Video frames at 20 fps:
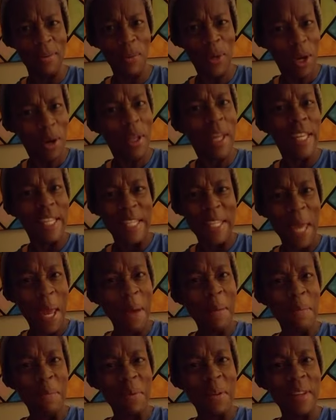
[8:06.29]
We'll
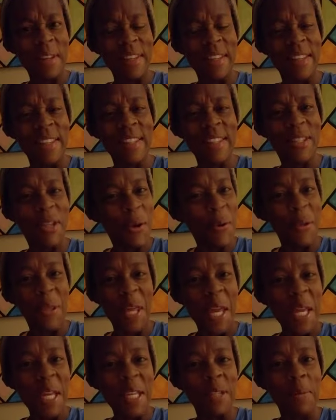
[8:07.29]
accept certain
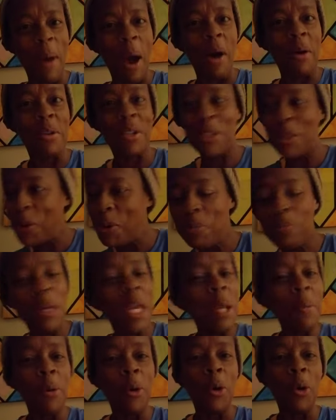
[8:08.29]
things about certain
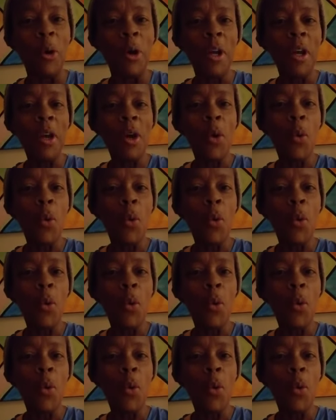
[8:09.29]
people,